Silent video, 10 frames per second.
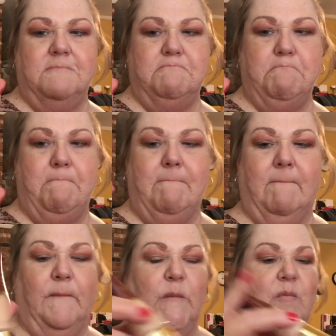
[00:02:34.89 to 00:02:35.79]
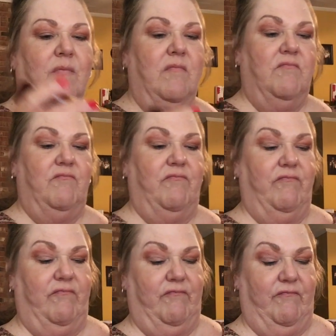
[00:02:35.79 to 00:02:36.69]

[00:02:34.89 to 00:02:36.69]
No one is speaking in this clip.